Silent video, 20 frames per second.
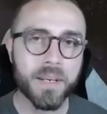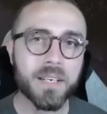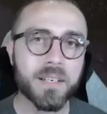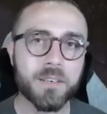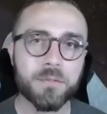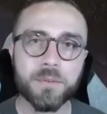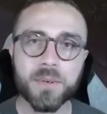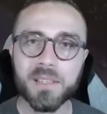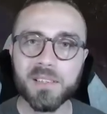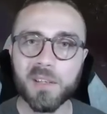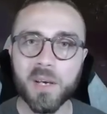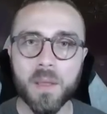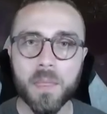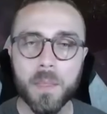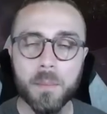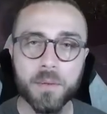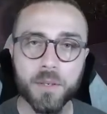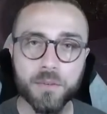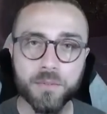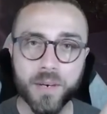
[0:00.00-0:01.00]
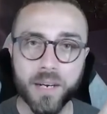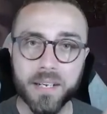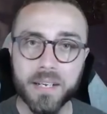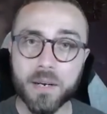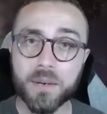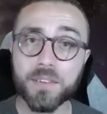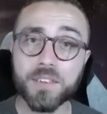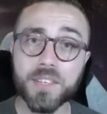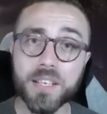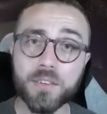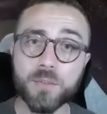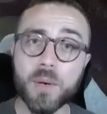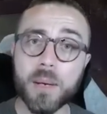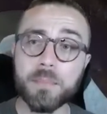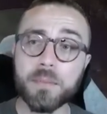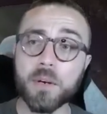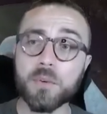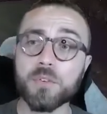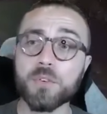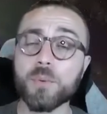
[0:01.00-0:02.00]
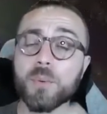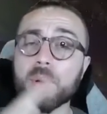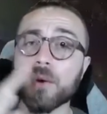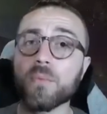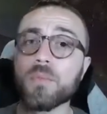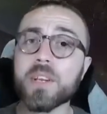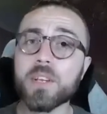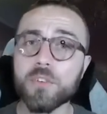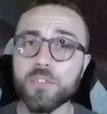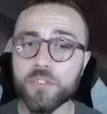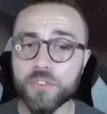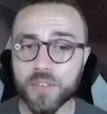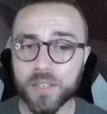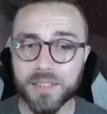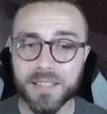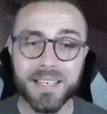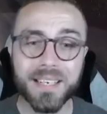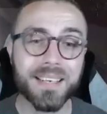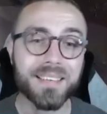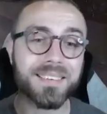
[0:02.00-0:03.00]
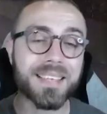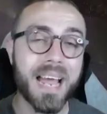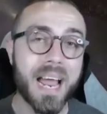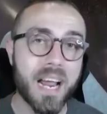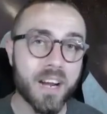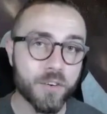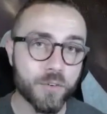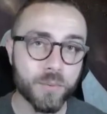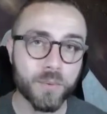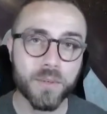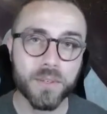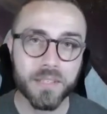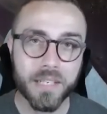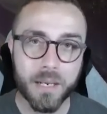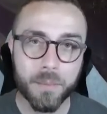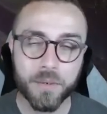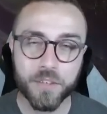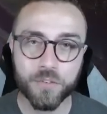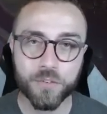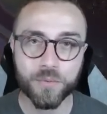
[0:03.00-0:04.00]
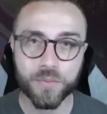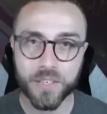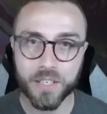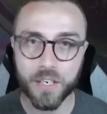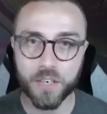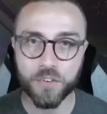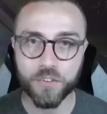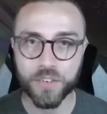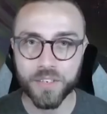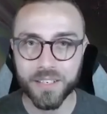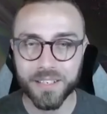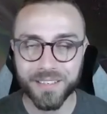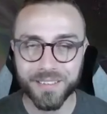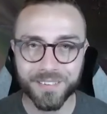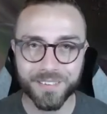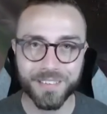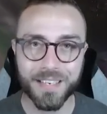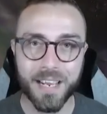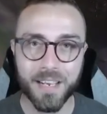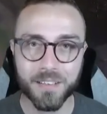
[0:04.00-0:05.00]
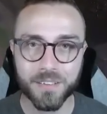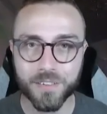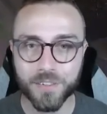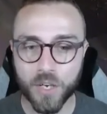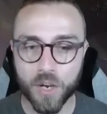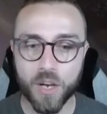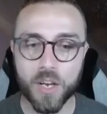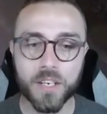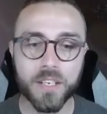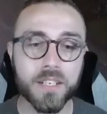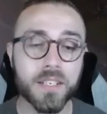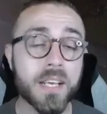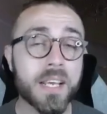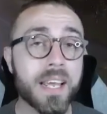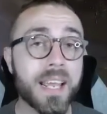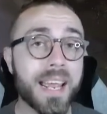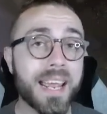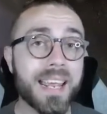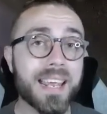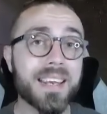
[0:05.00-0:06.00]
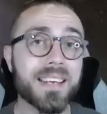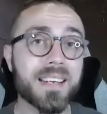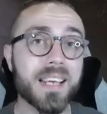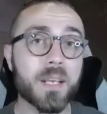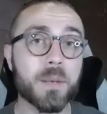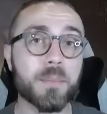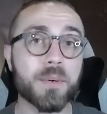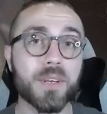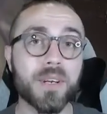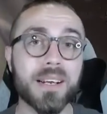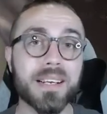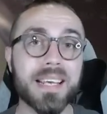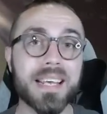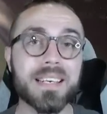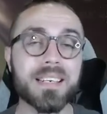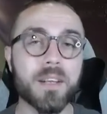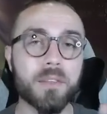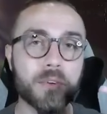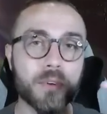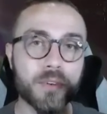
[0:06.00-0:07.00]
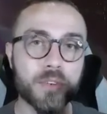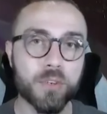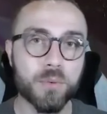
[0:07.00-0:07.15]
The big difference on the build right now is I swapped out to a real shield that has actual damage reduction stats on it, and I can put on another